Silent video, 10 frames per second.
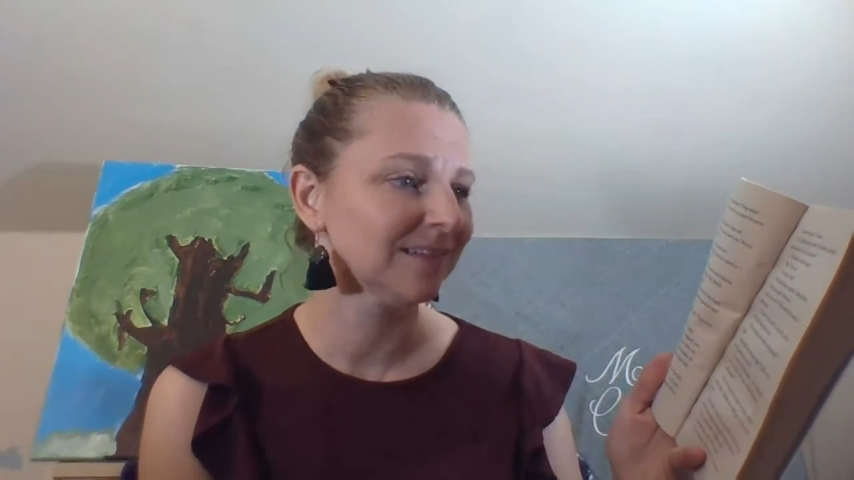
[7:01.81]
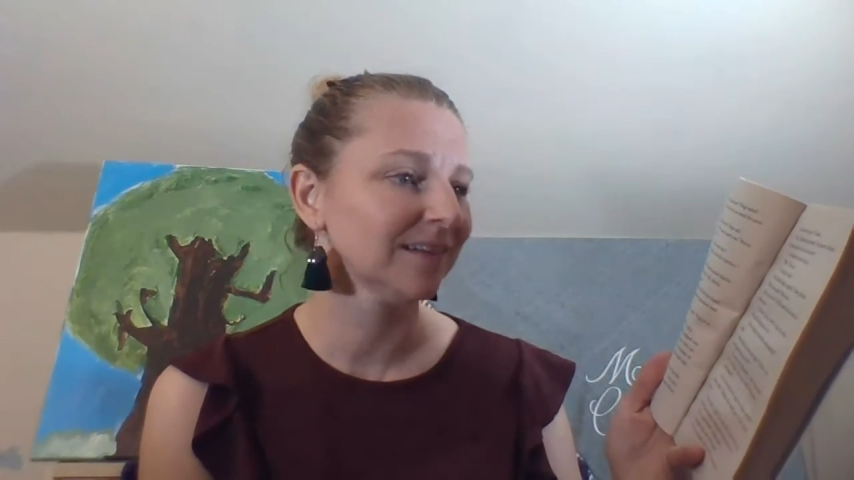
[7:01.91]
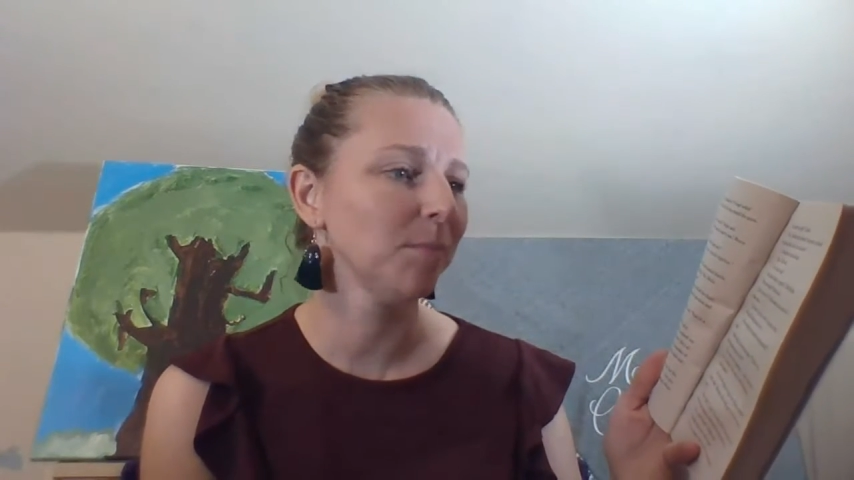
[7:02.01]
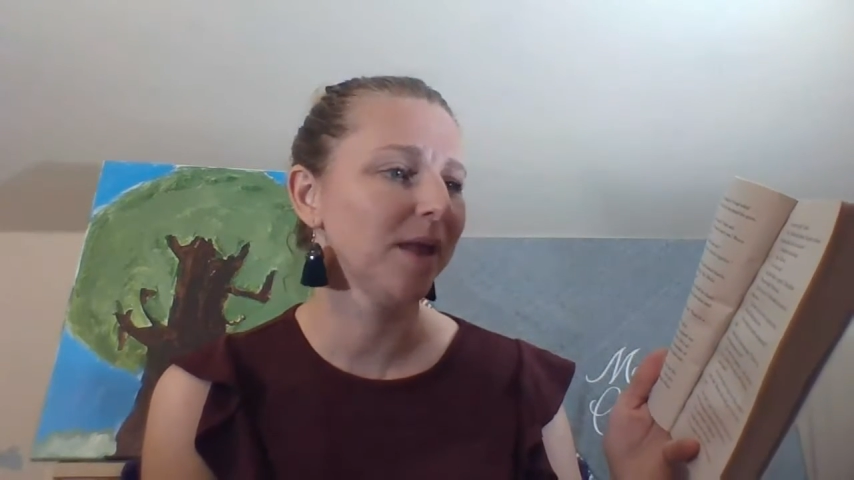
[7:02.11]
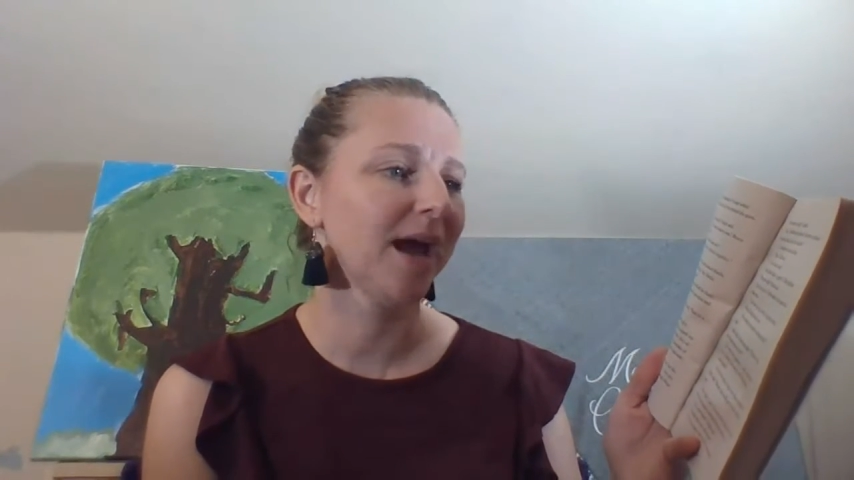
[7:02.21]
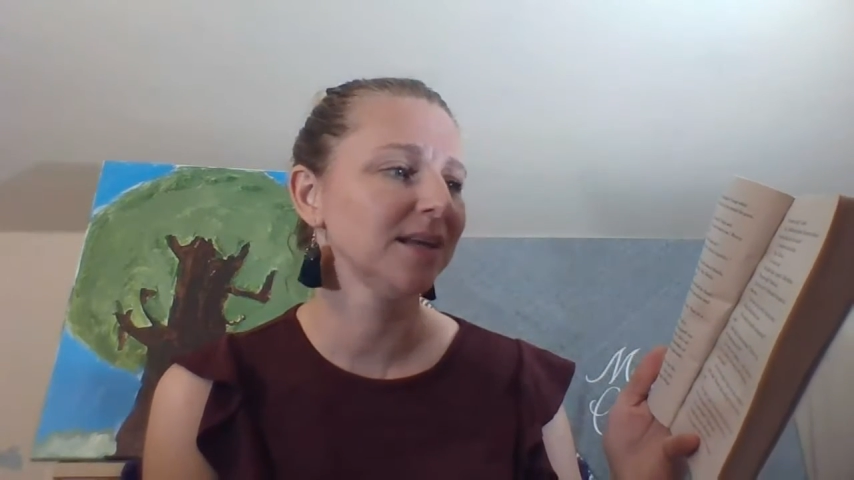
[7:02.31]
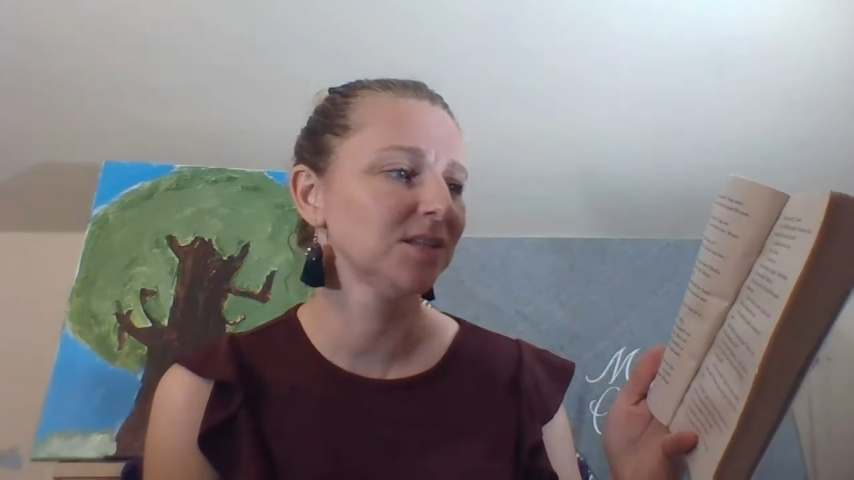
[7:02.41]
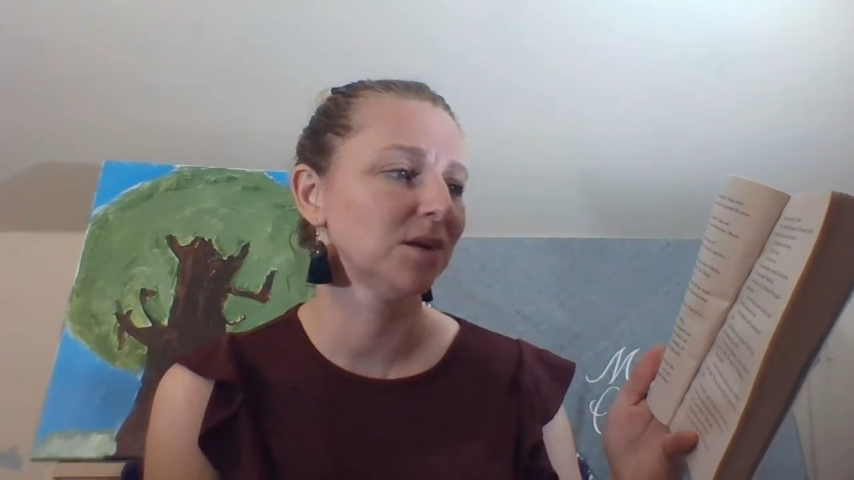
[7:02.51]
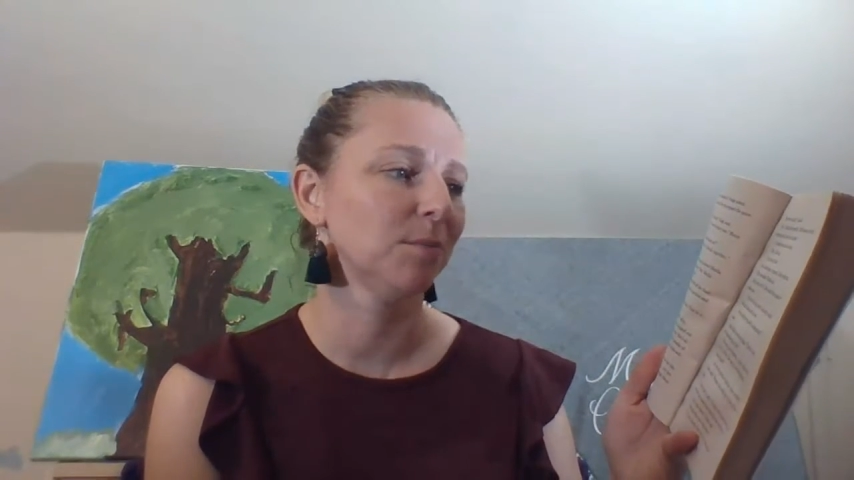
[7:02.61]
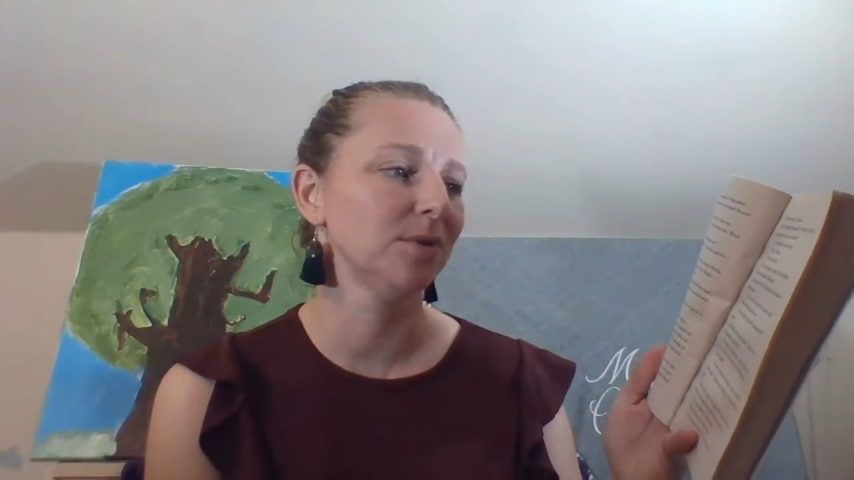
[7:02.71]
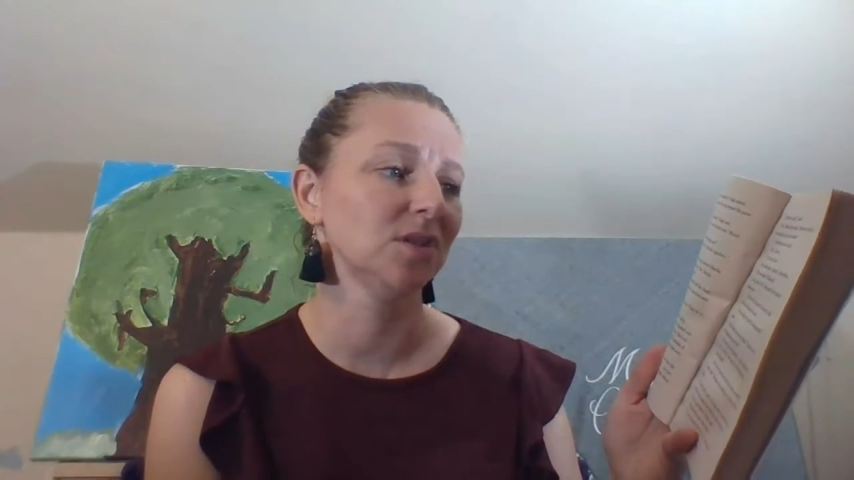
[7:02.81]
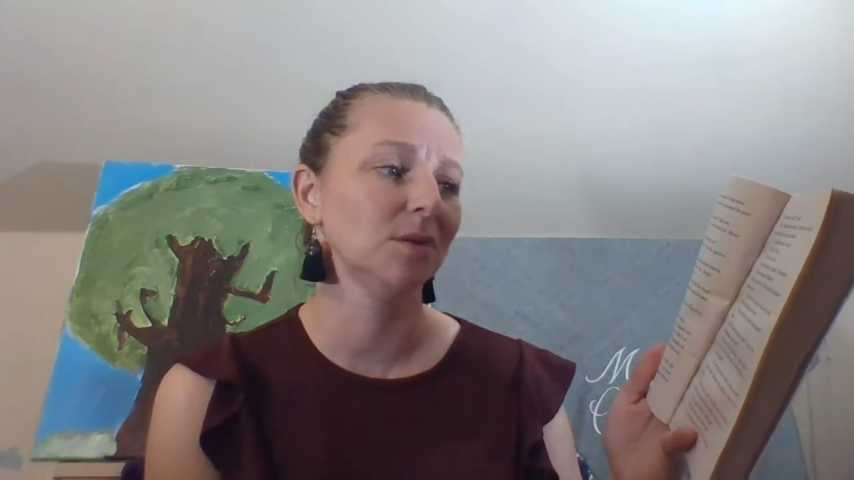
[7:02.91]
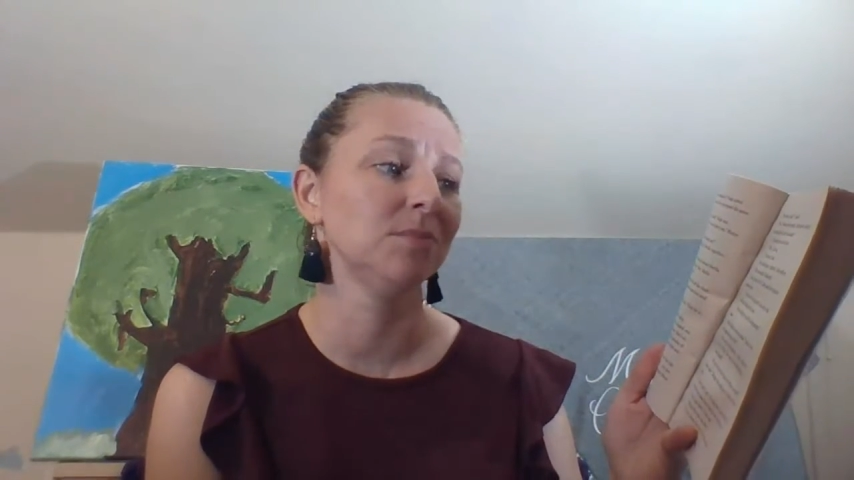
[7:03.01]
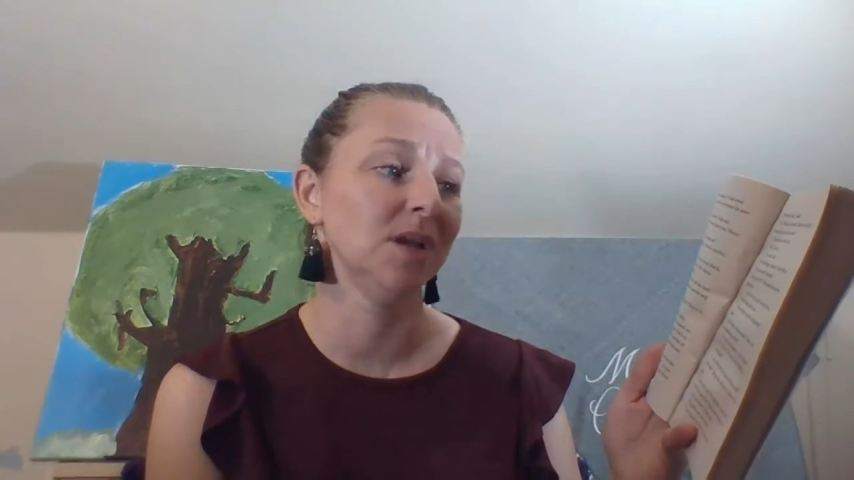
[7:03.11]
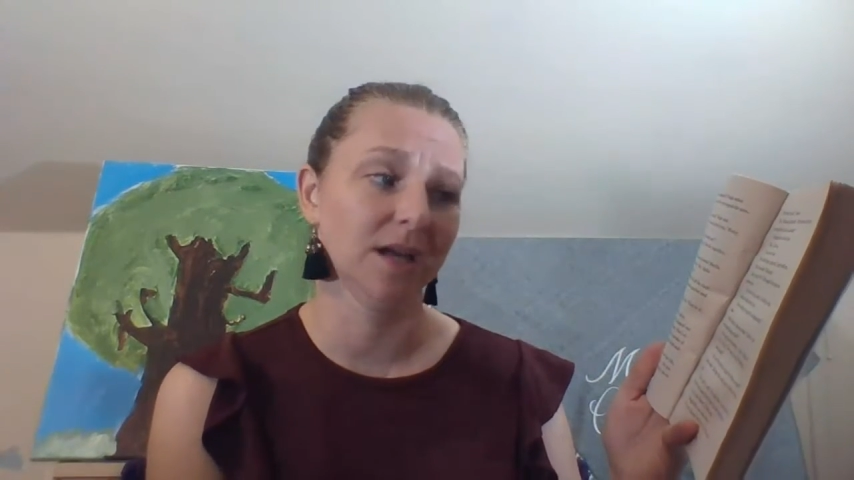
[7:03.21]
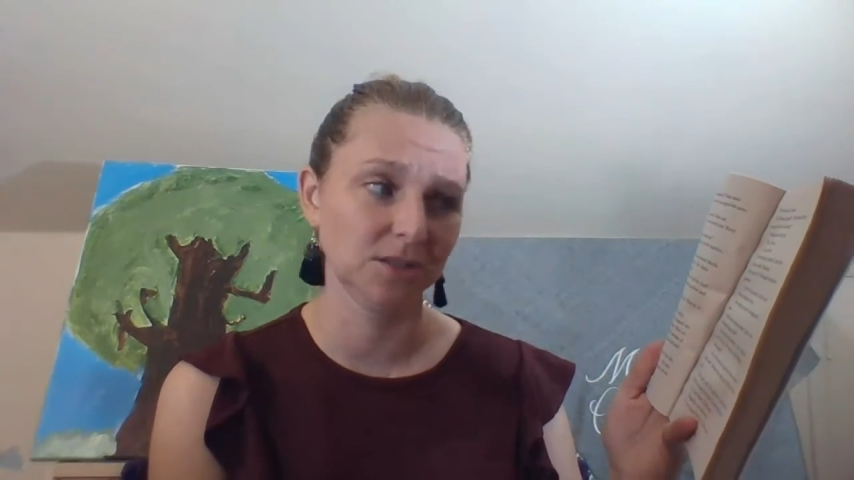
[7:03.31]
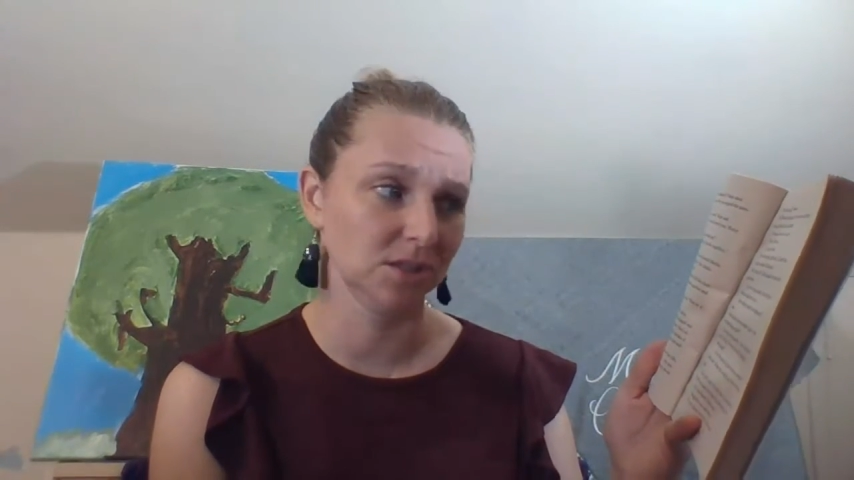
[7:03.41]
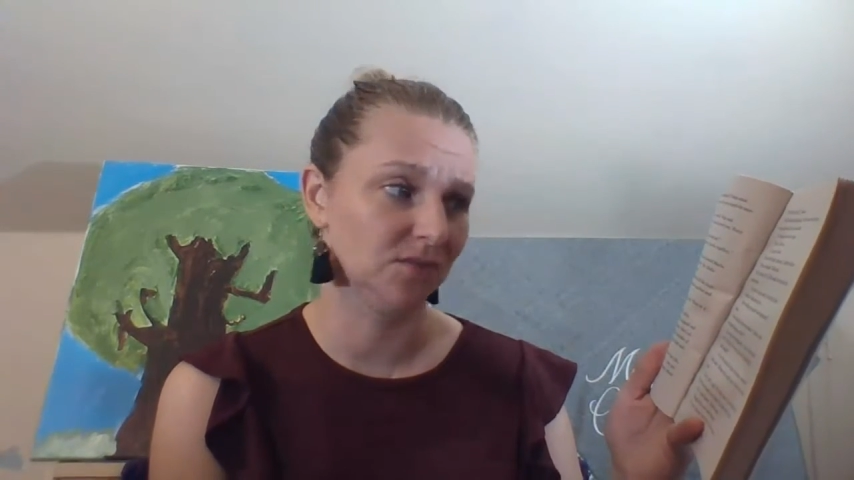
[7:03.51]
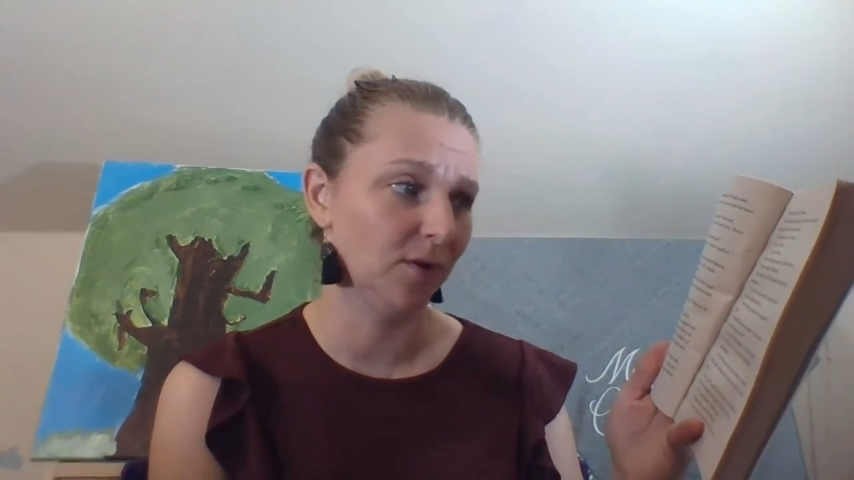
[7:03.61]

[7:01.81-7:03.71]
Libby asked in her most obnoxious